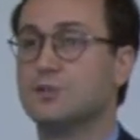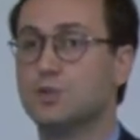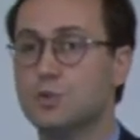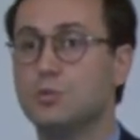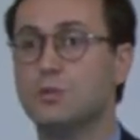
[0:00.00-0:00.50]

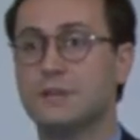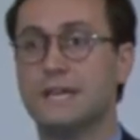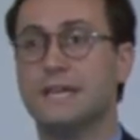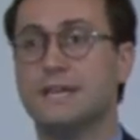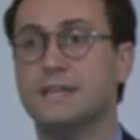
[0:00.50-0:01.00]
ruled
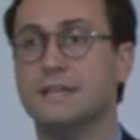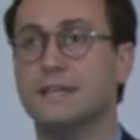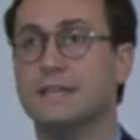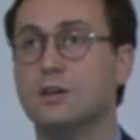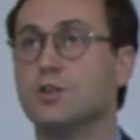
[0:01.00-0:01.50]

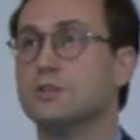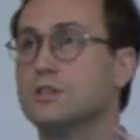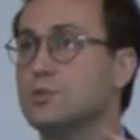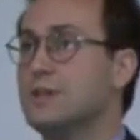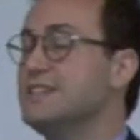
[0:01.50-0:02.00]
in, in, on
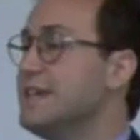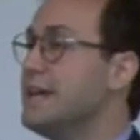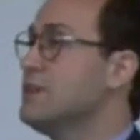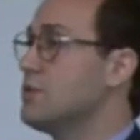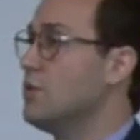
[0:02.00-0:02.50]
the
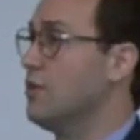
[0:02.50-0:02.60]
28th